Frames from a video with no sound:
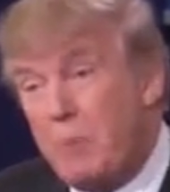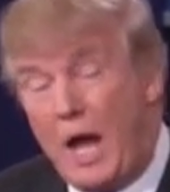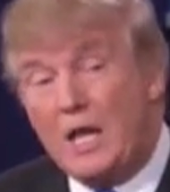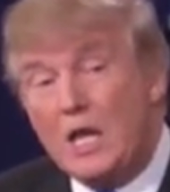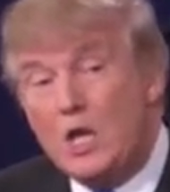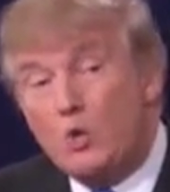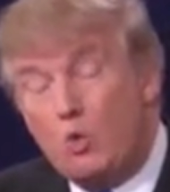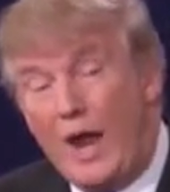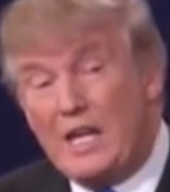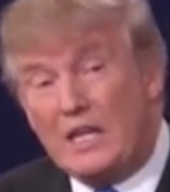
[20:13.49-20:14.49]
But
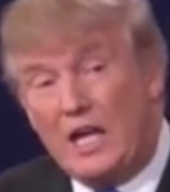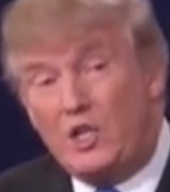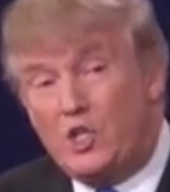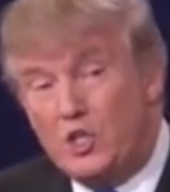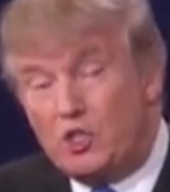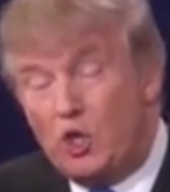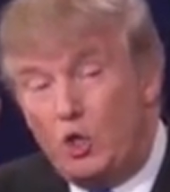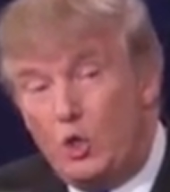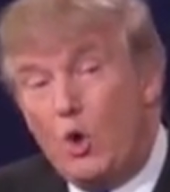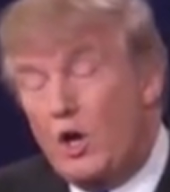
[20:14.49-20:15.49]
regulations,
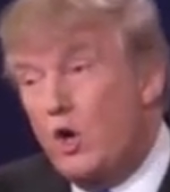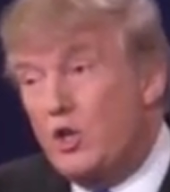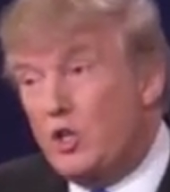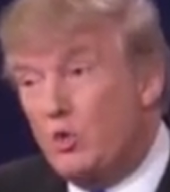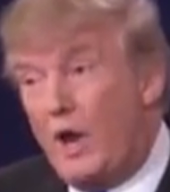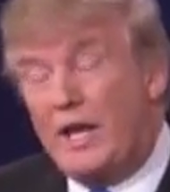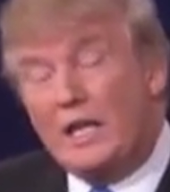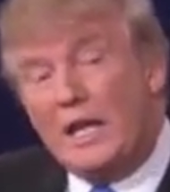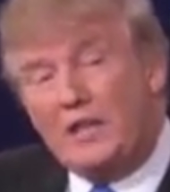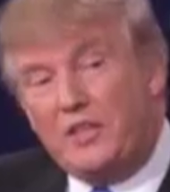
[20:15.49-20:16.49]
you are going to
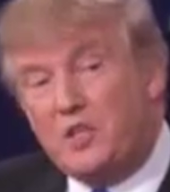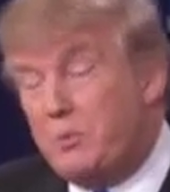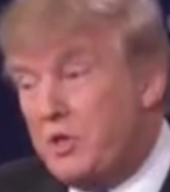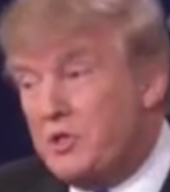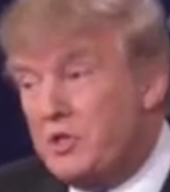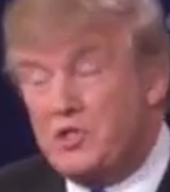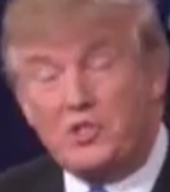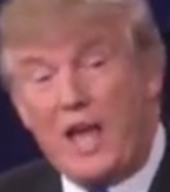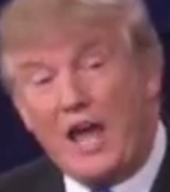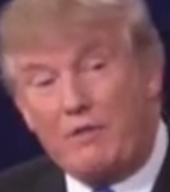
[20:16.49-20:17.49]
regulate these
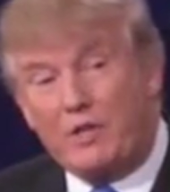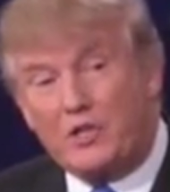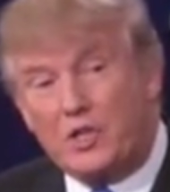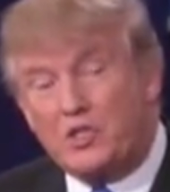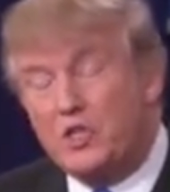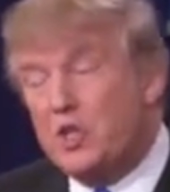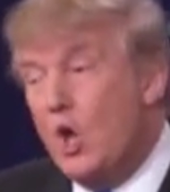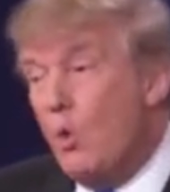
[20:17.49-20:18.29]
businesses out of existence.